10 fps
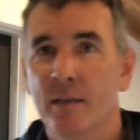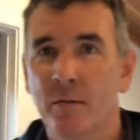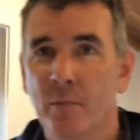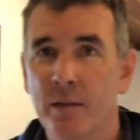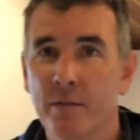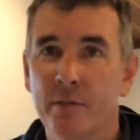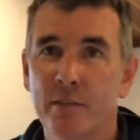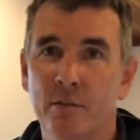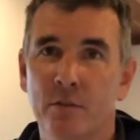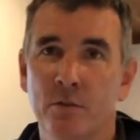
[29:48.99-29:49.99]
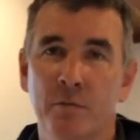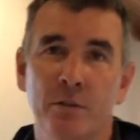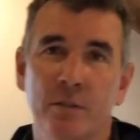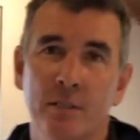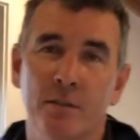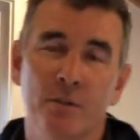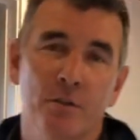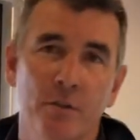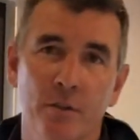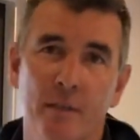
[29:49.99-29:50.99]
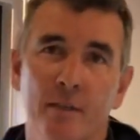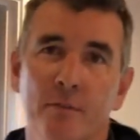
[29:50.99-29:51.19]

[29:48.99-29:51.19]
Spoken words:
Now, one of the reasons which I touched on earlier,